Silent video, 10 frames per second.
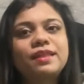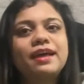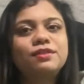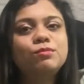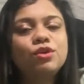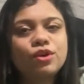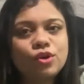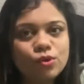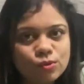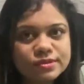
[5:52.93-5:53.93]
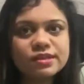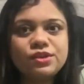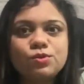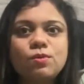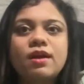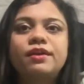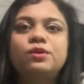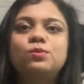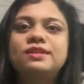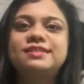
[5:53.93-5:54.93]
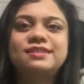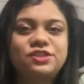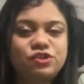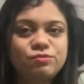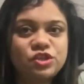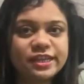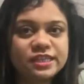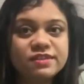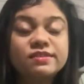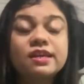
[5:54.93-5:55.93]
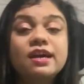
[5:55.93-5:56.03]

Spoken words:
and the more closer you are towards such objectives,